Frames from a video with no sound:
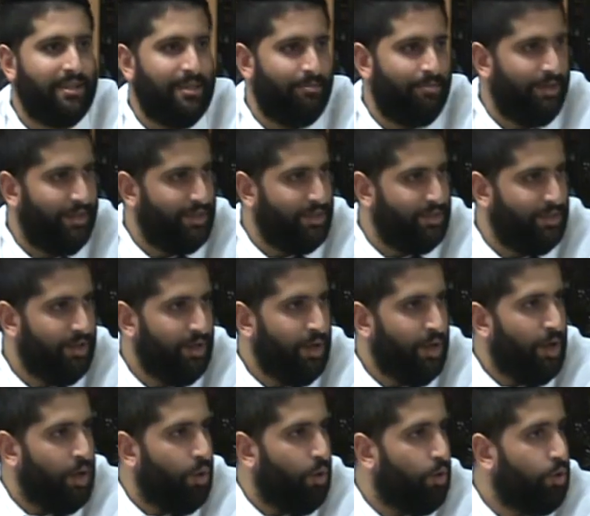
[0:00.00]
on that page.
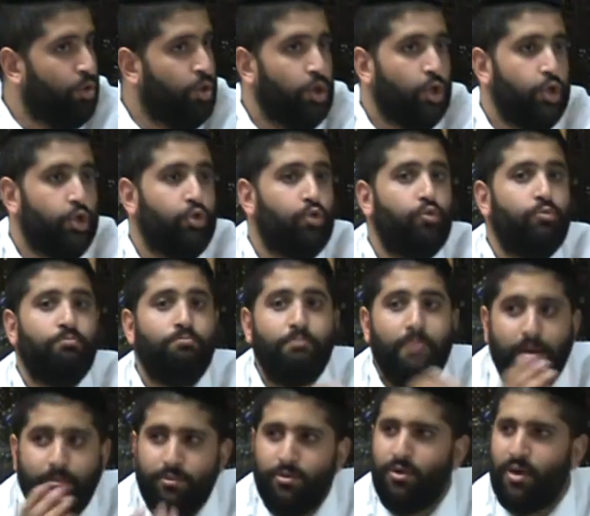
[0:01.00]
Or you
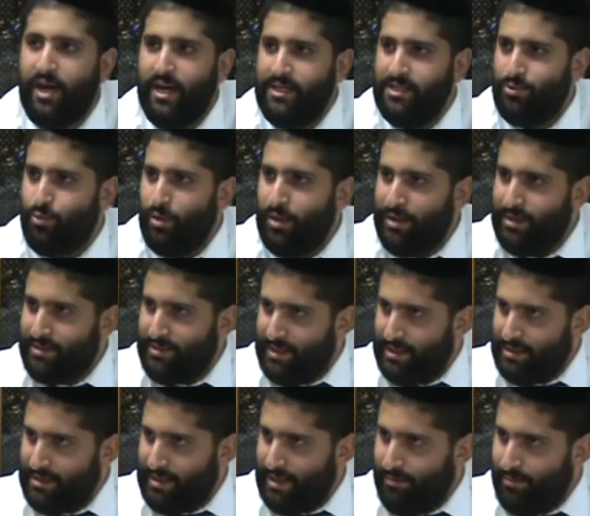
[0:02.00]
memorize what it
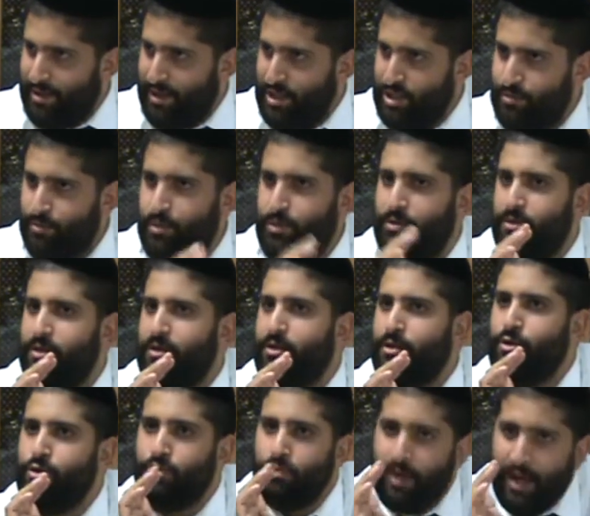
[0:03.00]
says on that page, but you
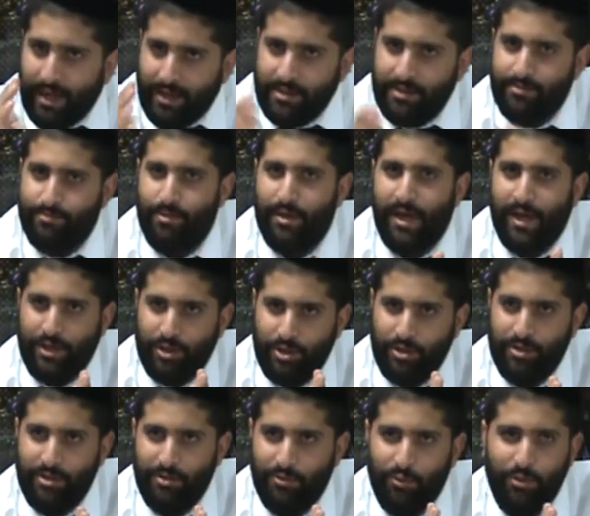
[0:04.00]
didn't grasp
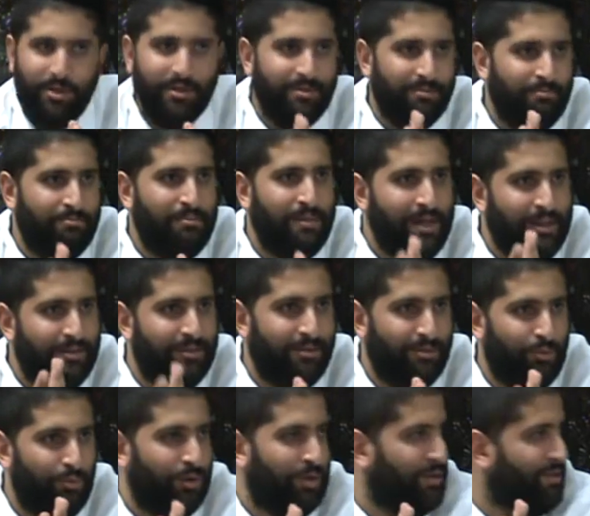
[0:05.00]
actually what it meant
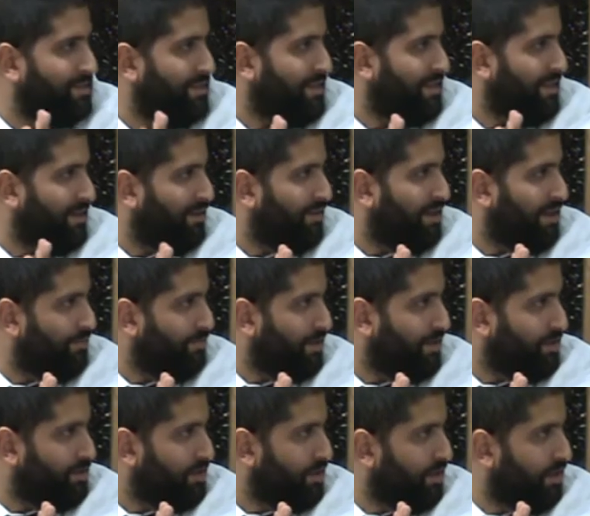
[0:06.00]
when it said that on that
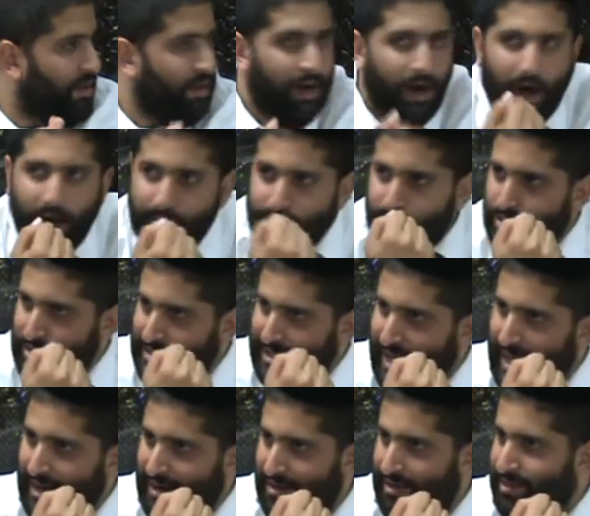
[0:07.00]
page.
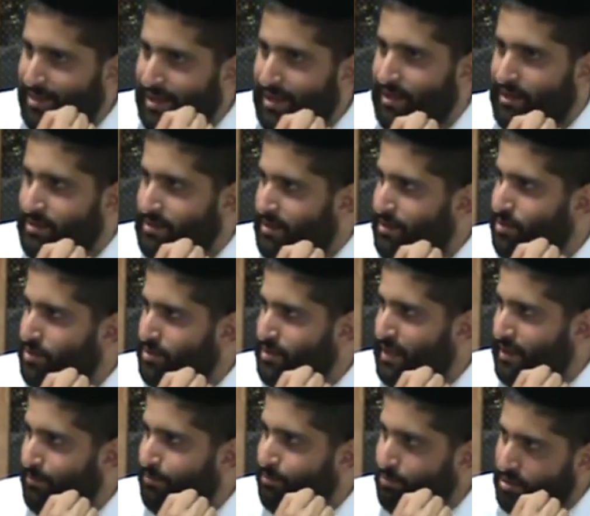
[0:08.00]
Understand things,
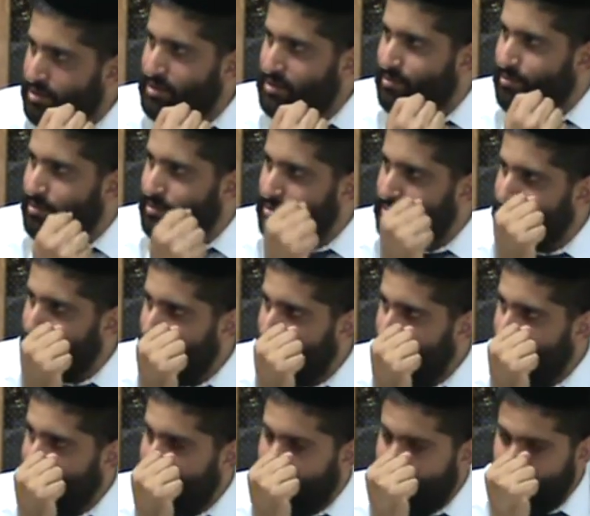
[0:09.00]
understand principles.
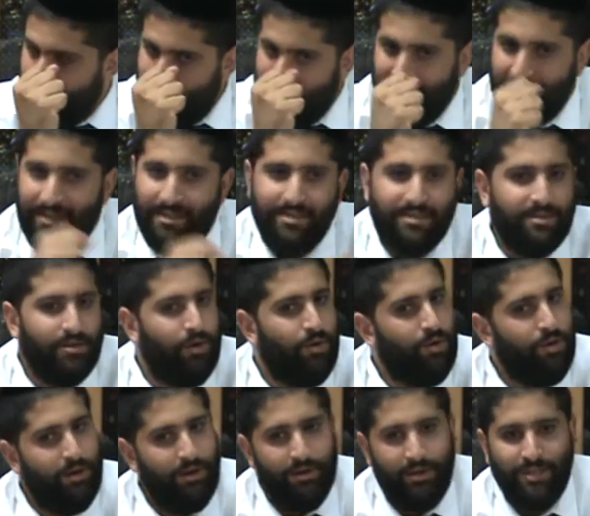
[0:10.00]
And this is
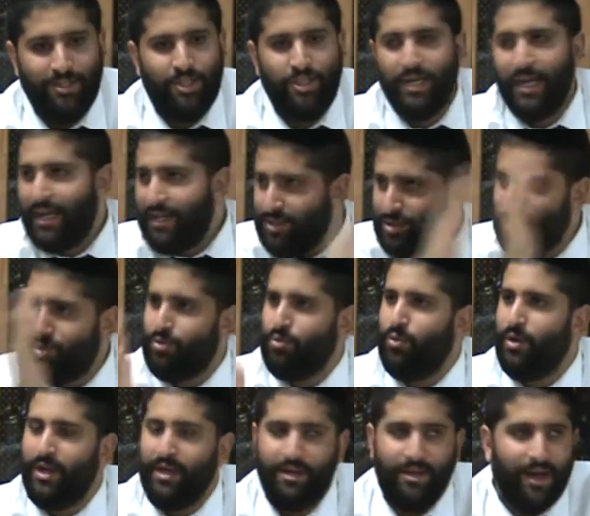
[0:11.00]
it changed the
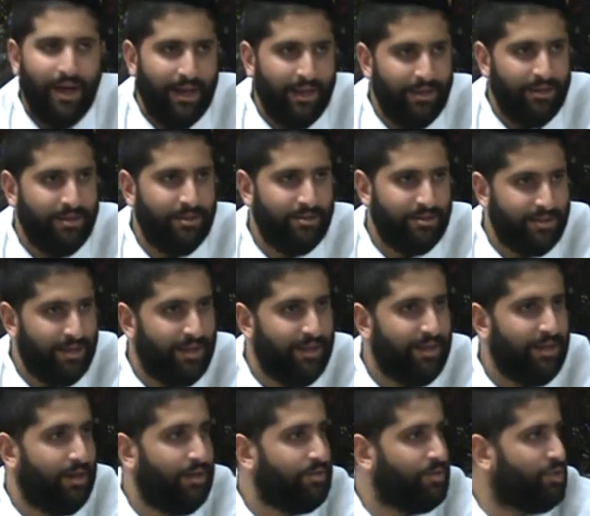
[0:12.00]
way I
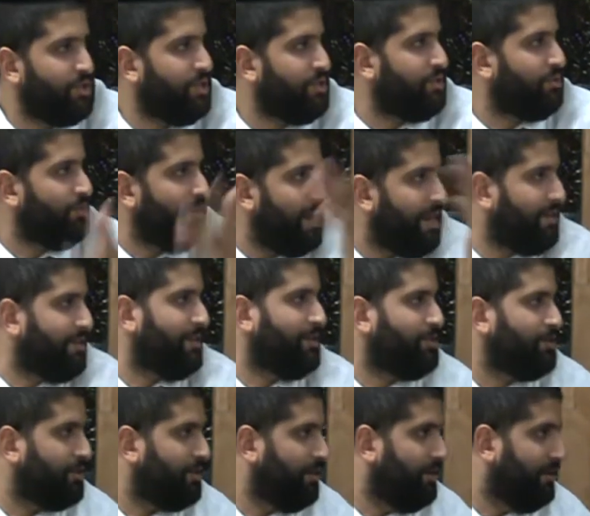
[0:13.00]
study. It also changed the way I
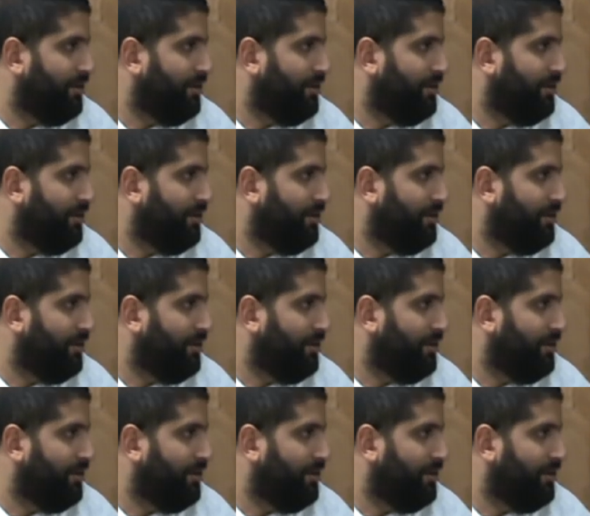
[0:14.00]
teach.